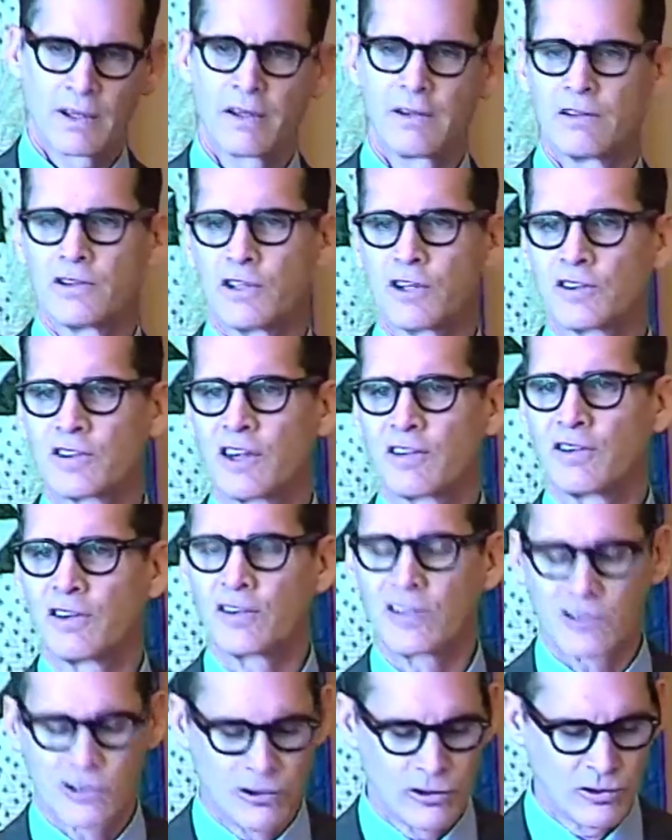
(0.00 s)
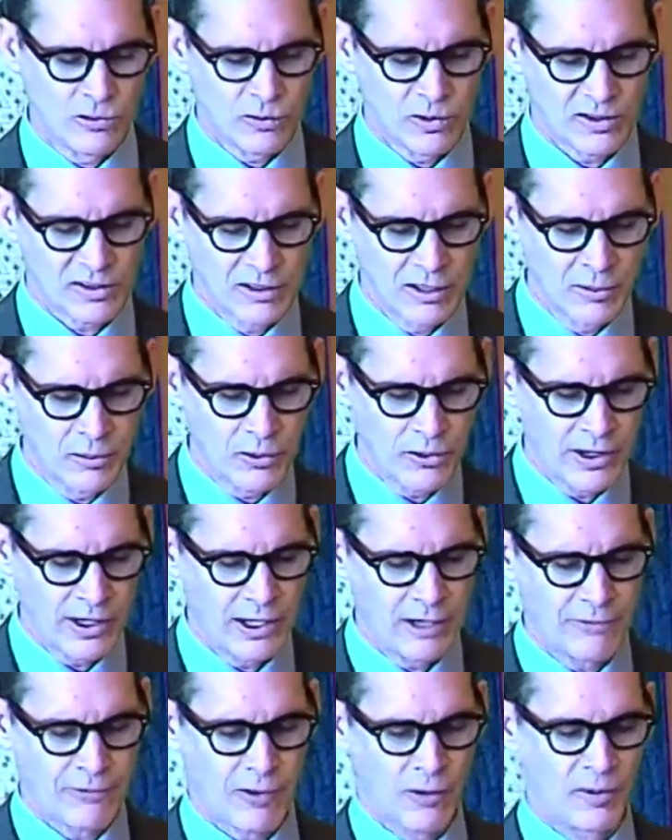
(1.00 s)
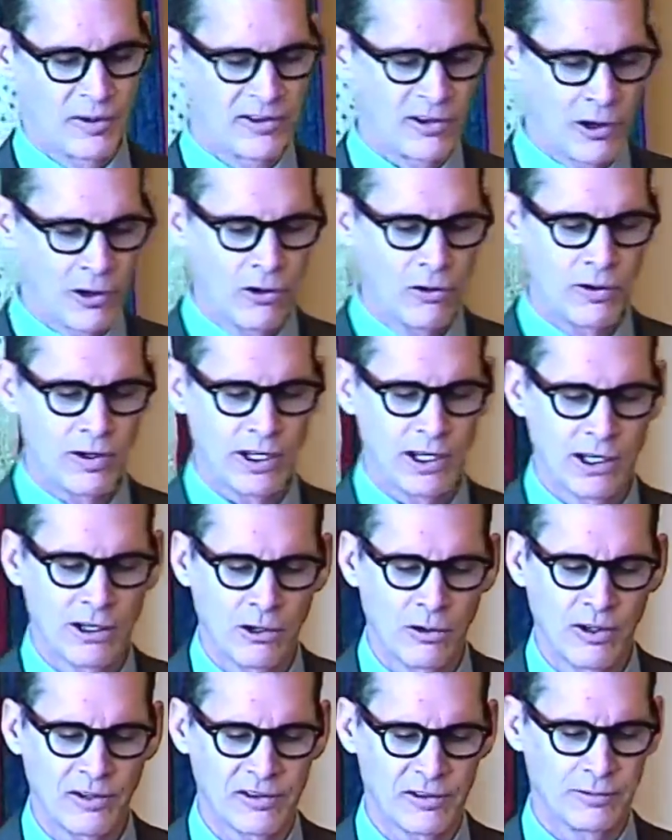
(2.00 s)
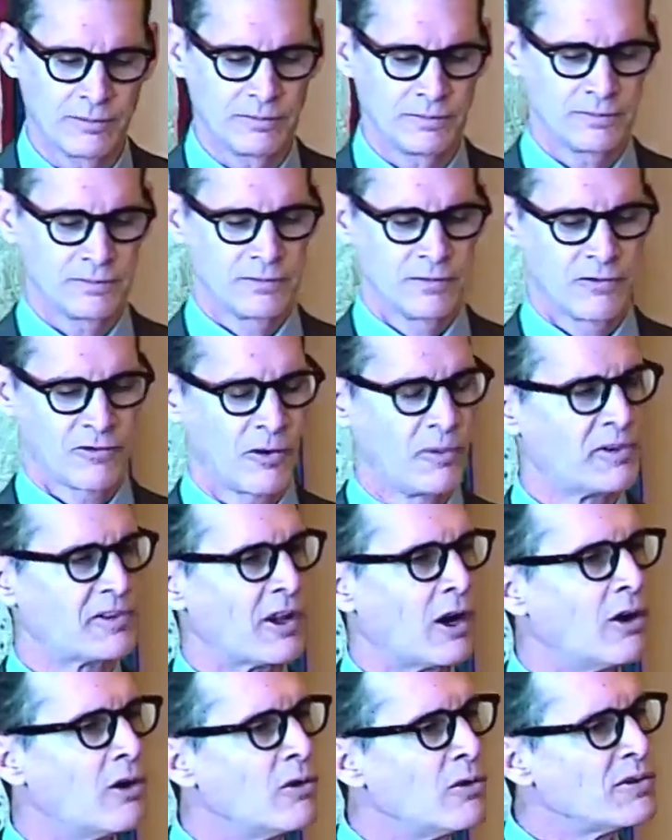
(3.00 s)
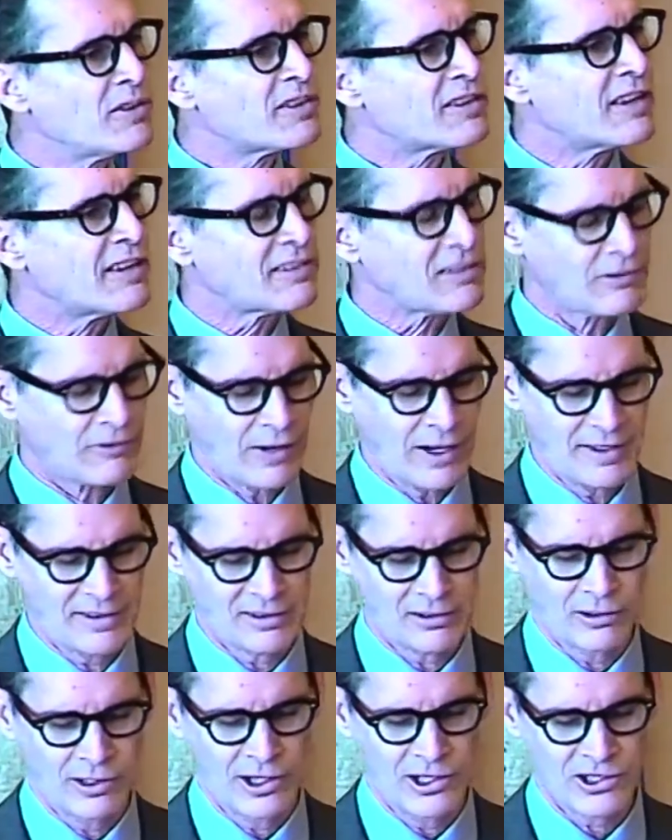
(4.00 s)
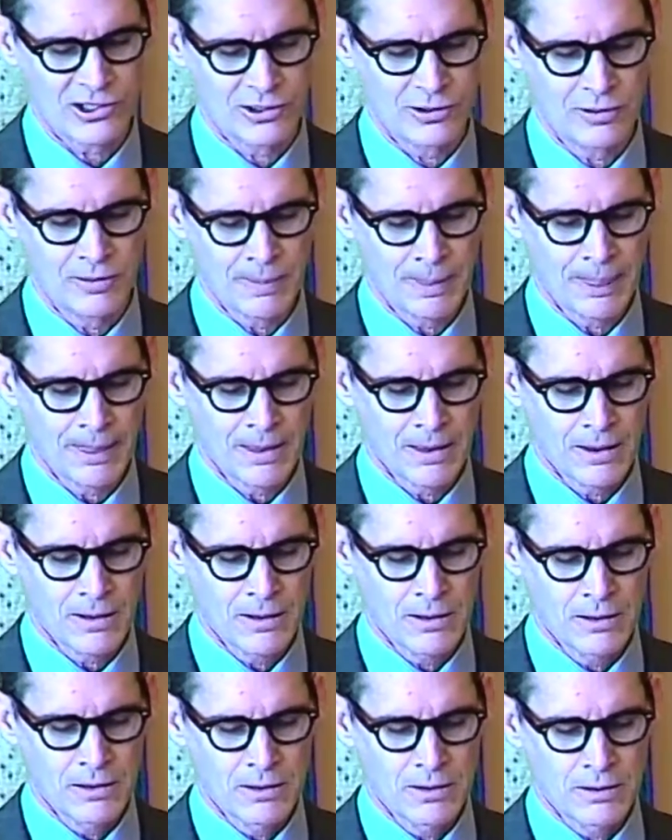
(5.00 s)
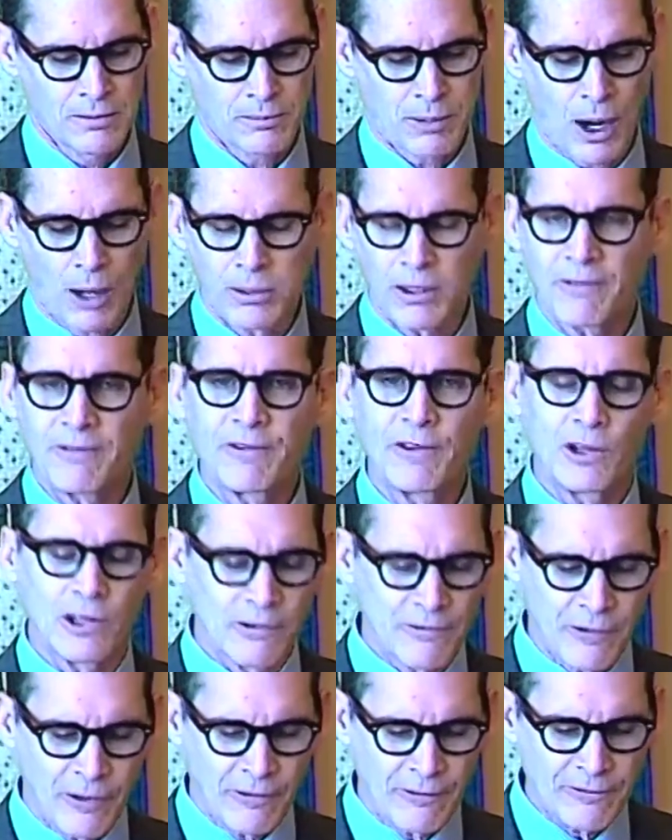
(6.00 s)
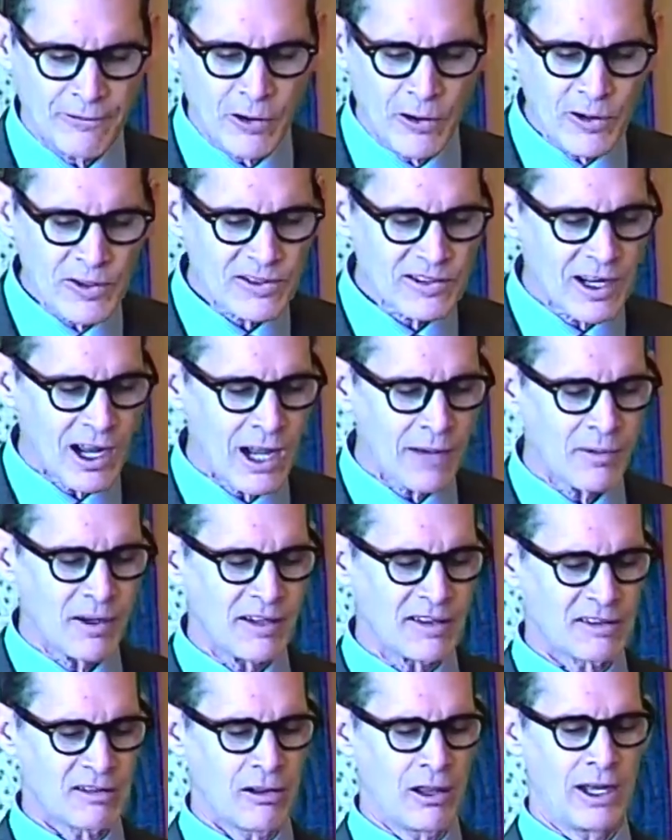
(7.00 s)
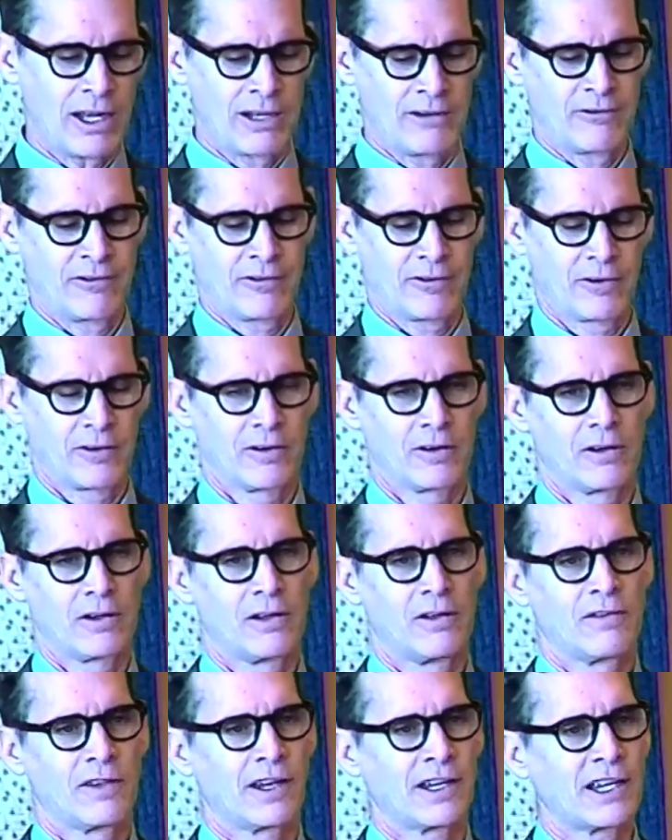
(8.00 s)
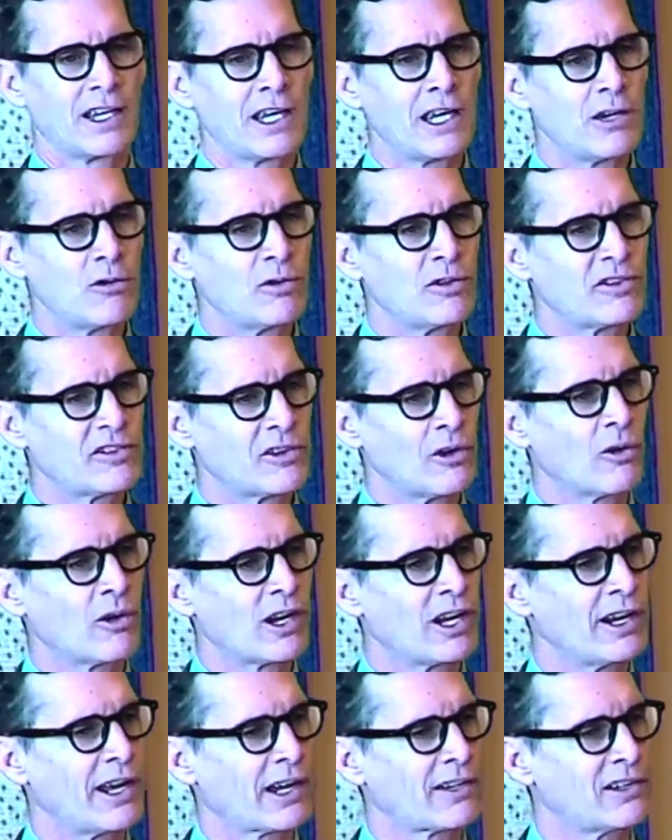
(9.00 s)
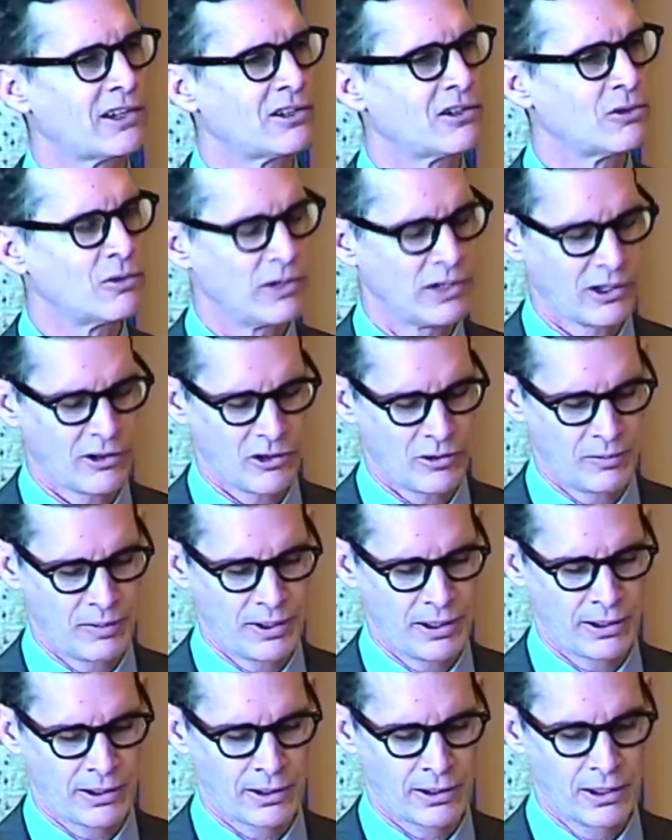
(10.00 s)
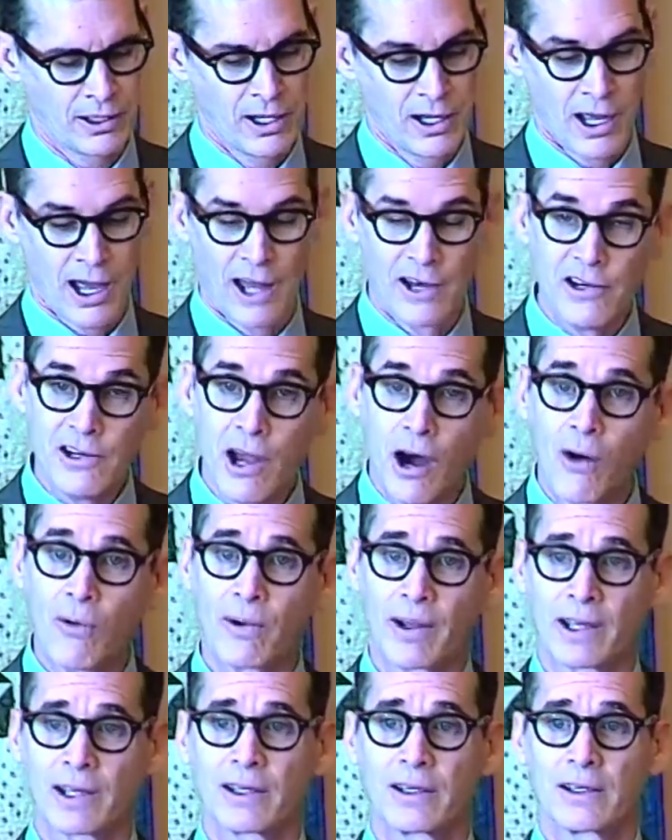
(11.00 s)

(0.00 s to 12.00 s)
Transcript: Just as the student was liberated from his own egoism, from his own sense of isolation, probably feeling for the first time in his life that he was so connected to another being, and knowing